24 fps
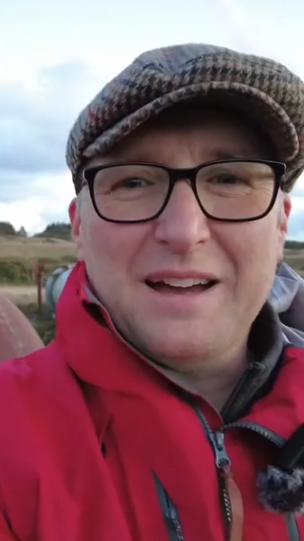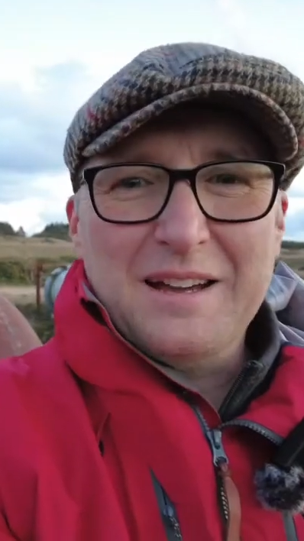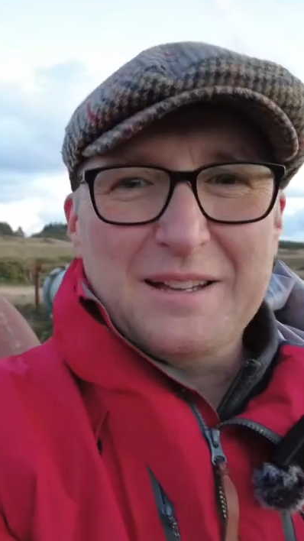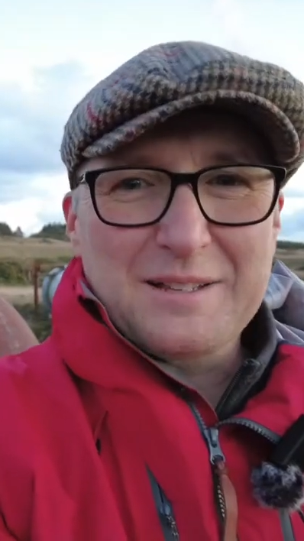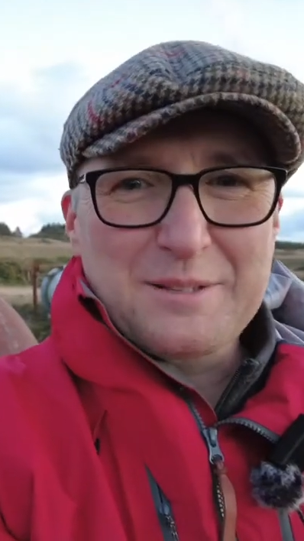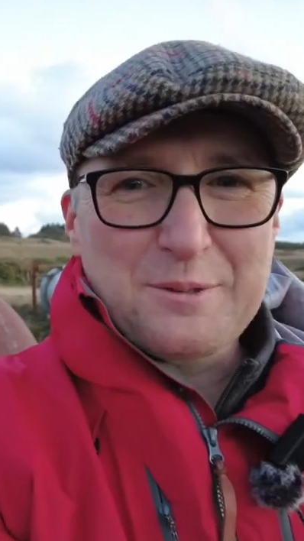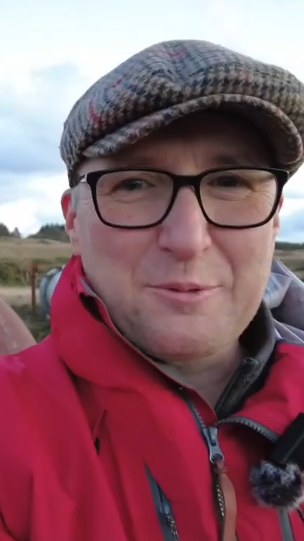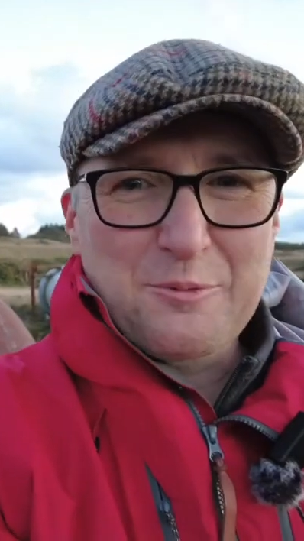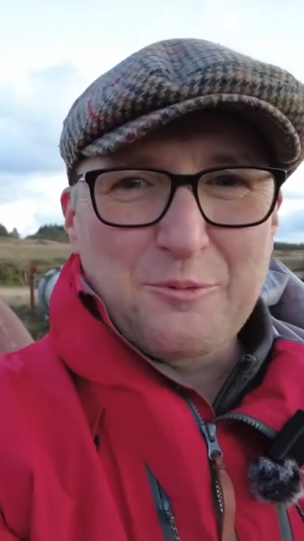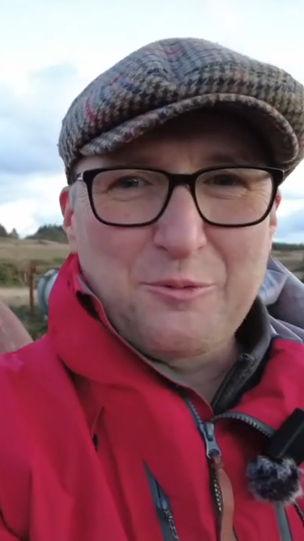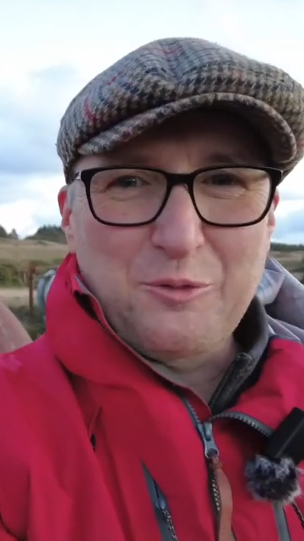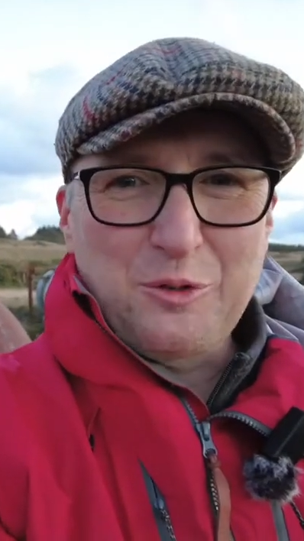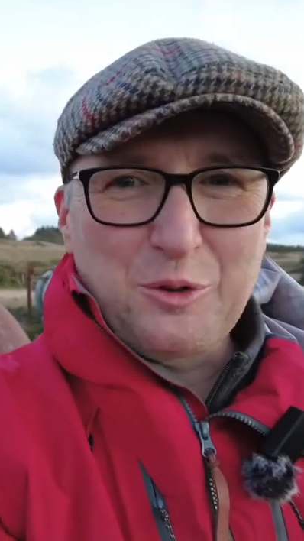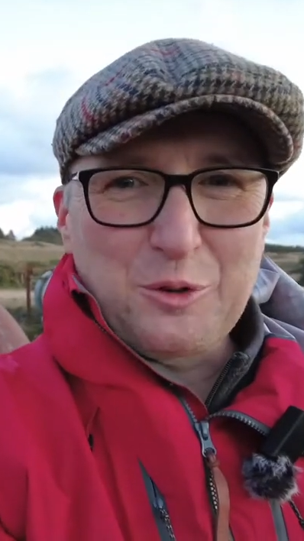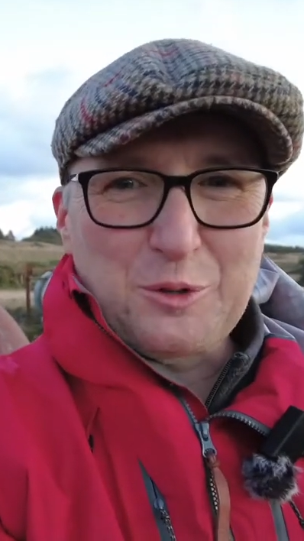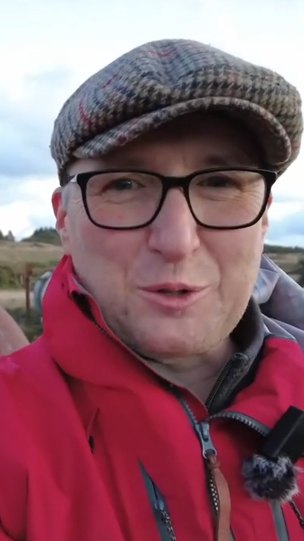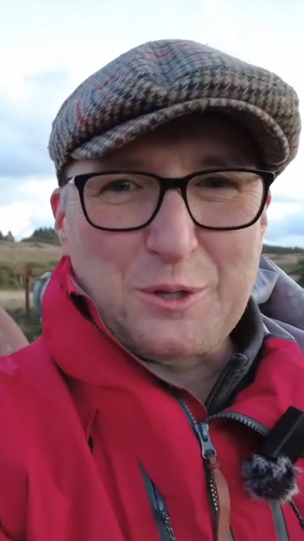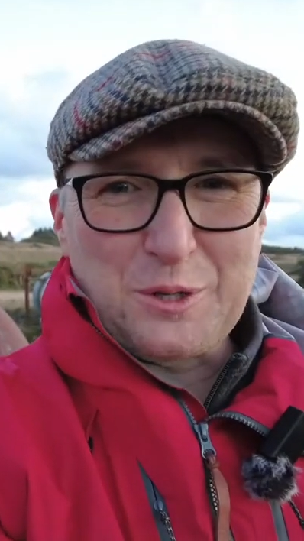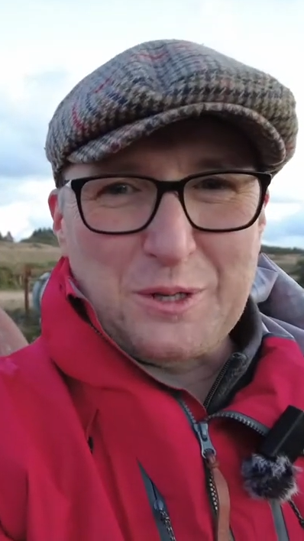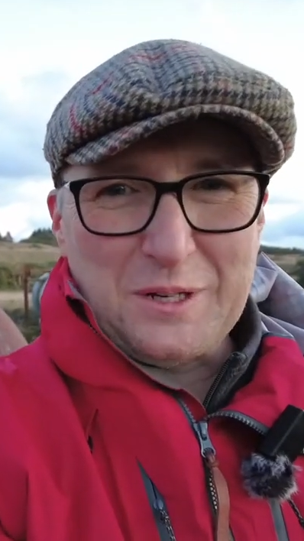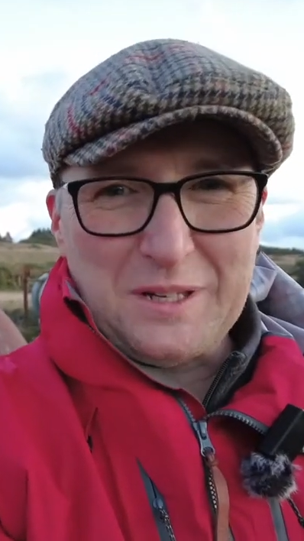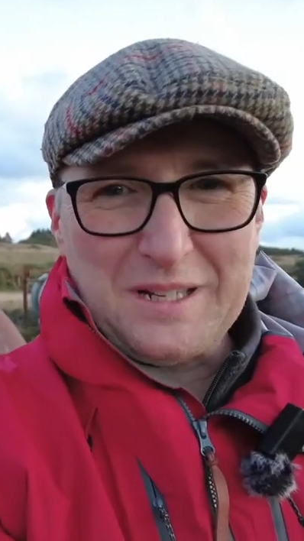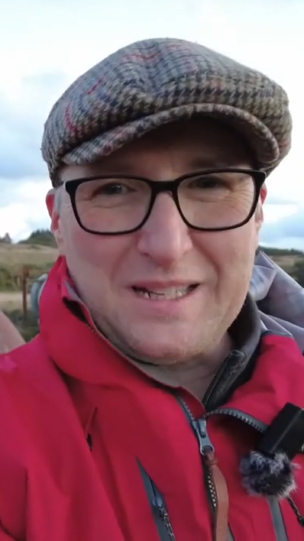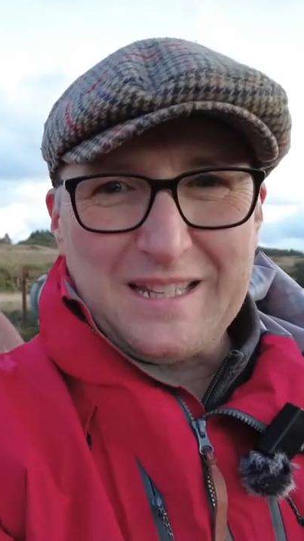So
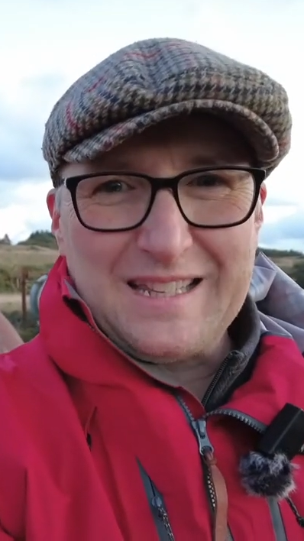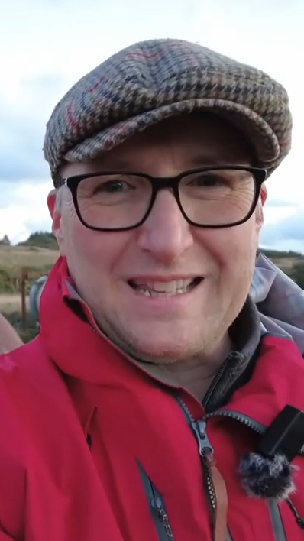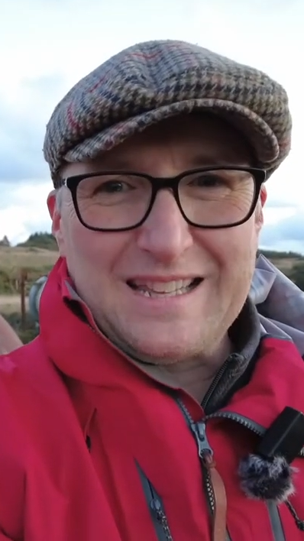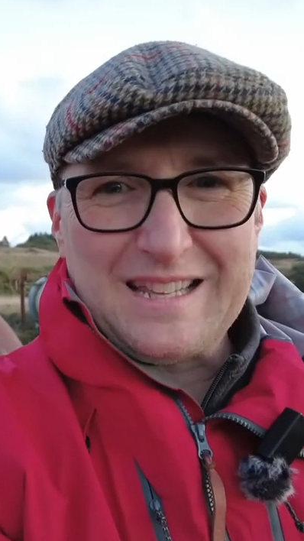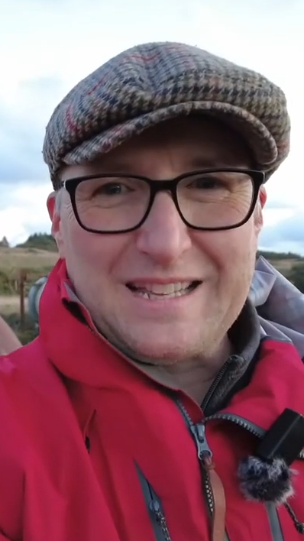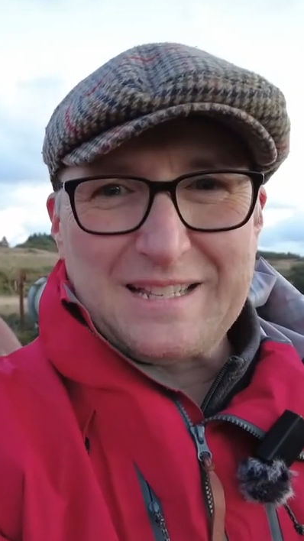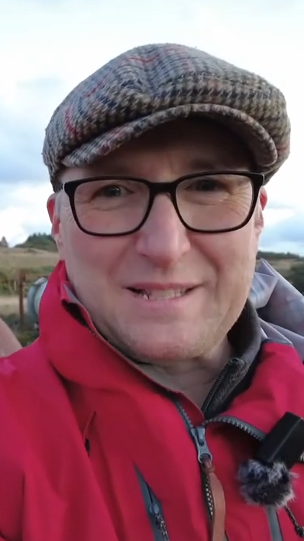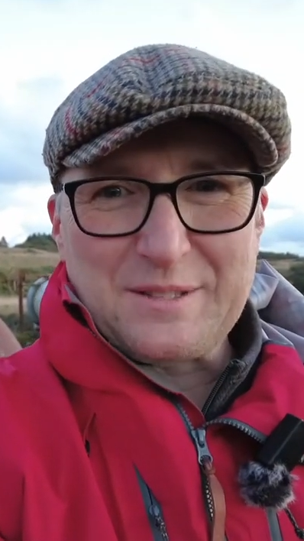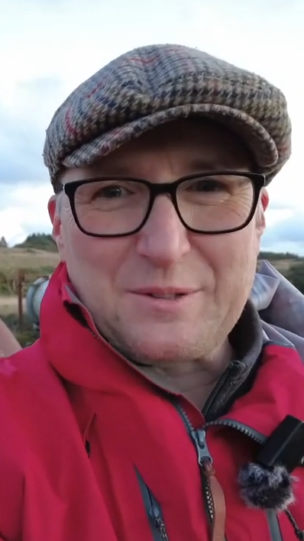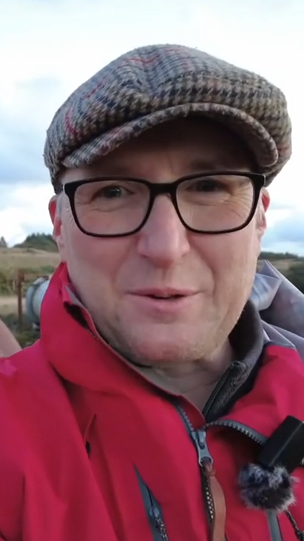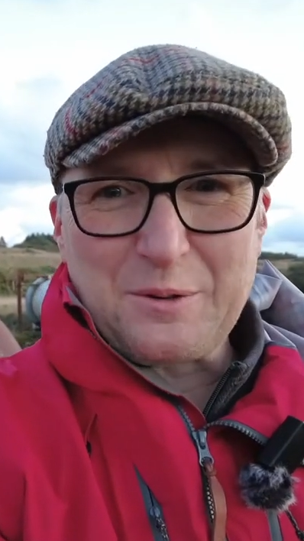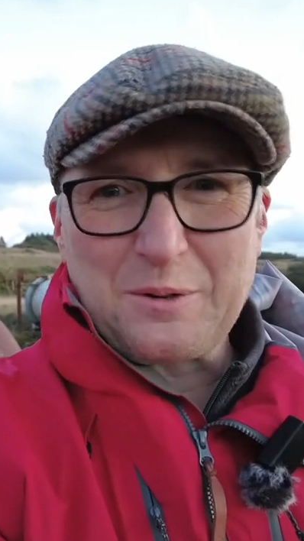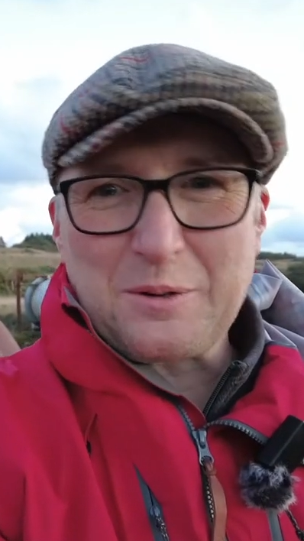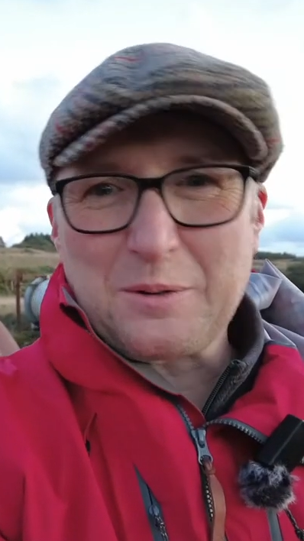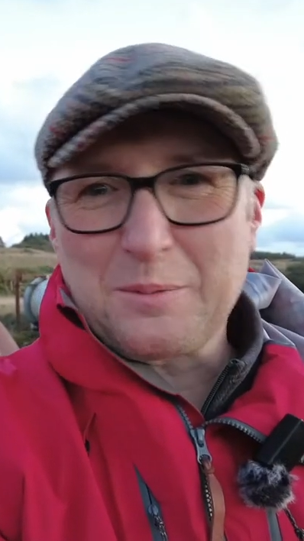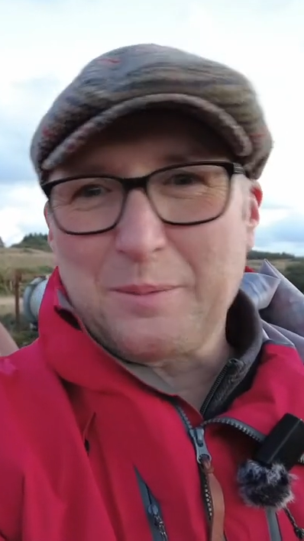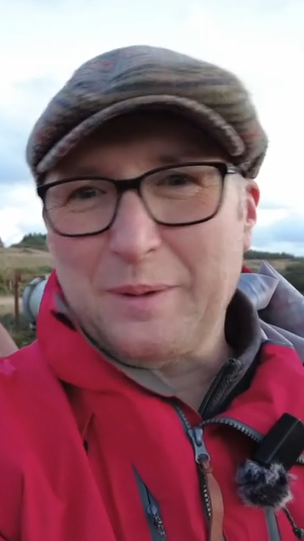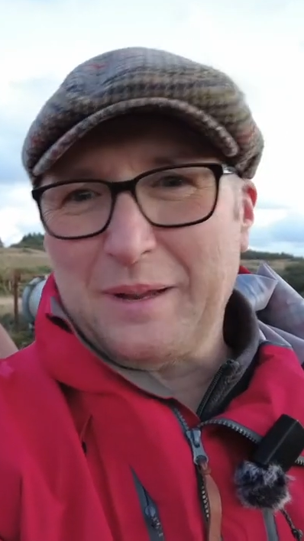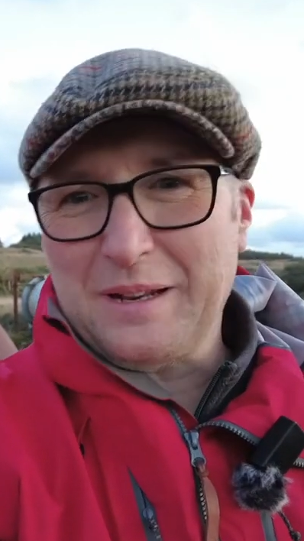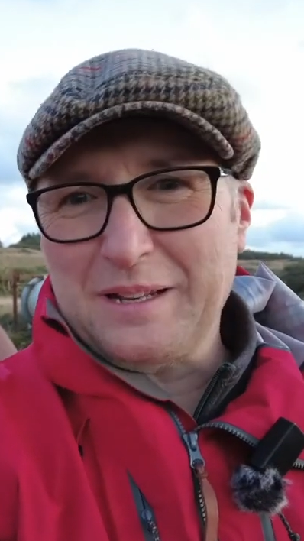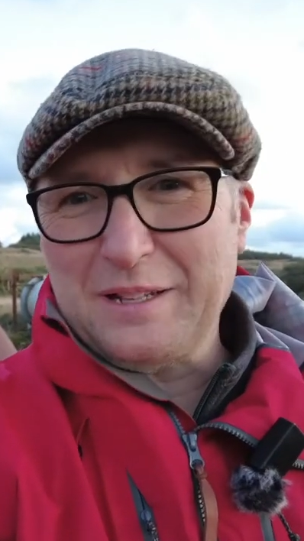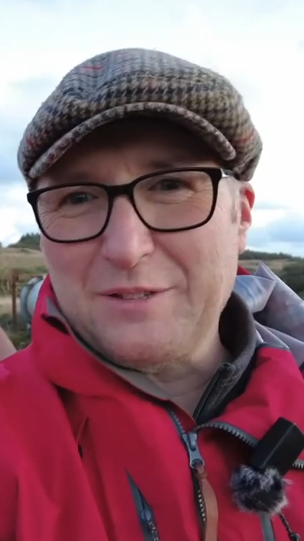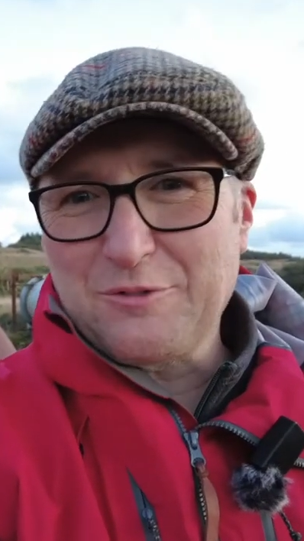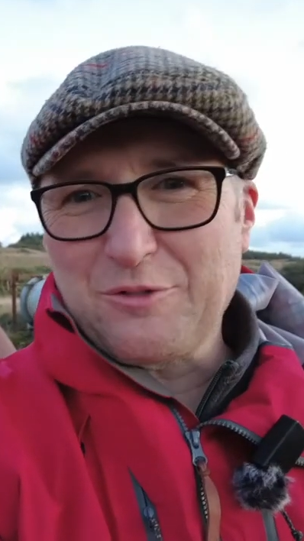unfortunately there's not going to
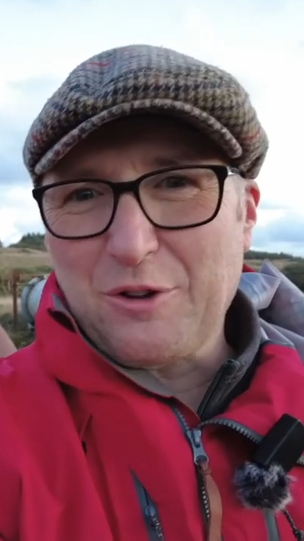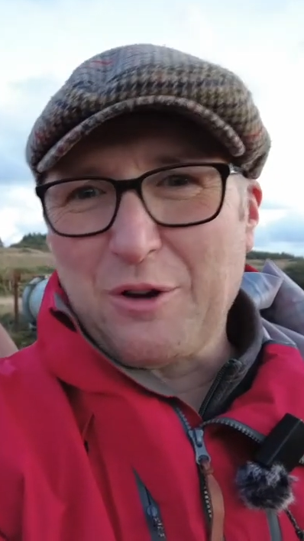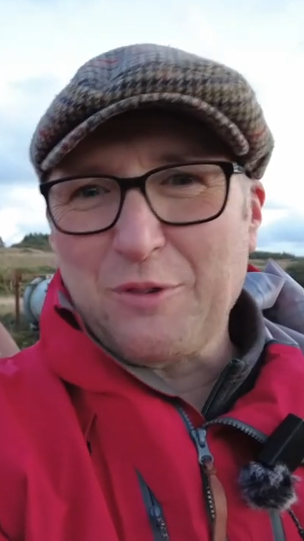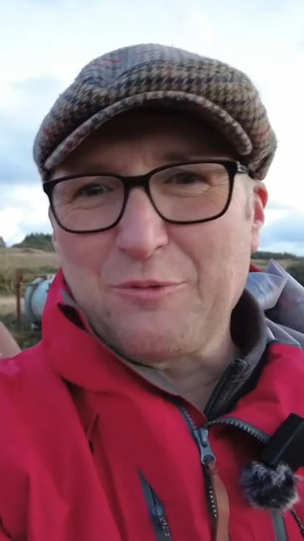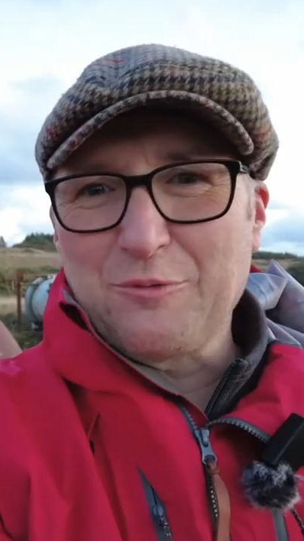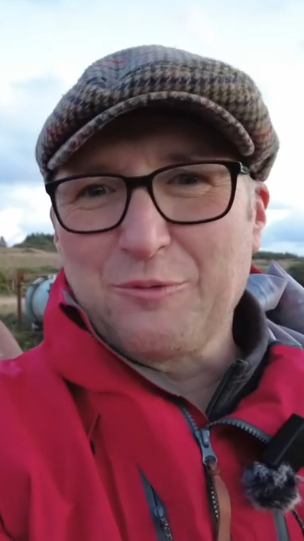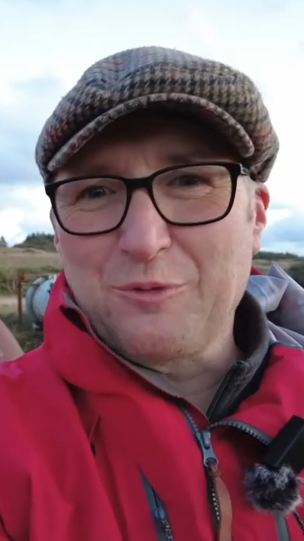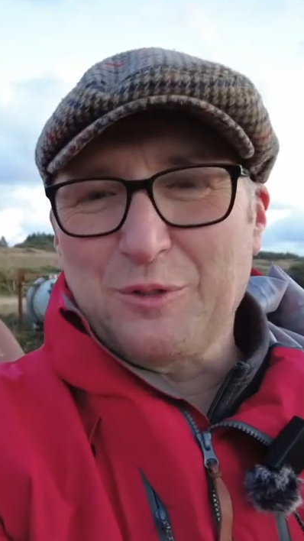be any drone